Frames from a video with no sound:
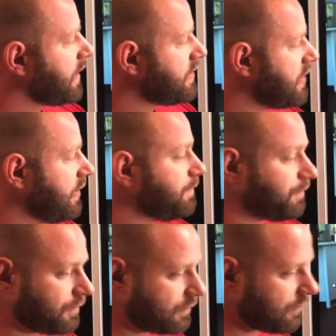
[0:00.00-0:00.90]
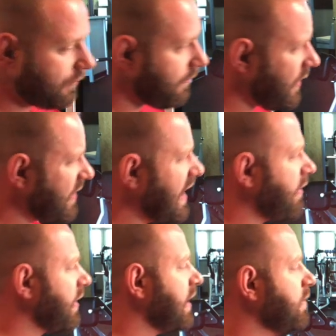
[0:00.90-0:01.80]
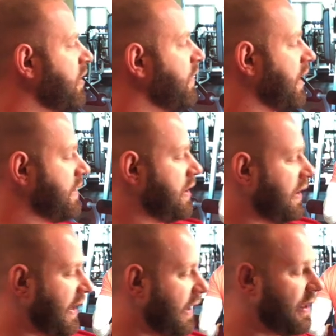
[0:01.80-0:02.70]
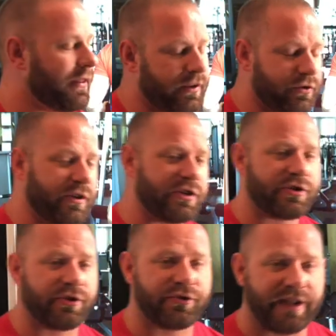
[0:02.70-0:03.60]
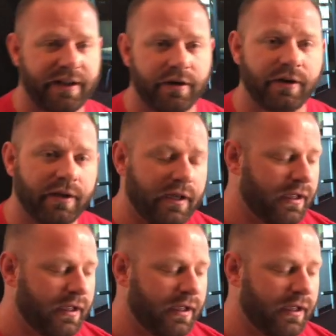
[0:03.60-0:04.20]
So now we're going to move on to like the traditional standard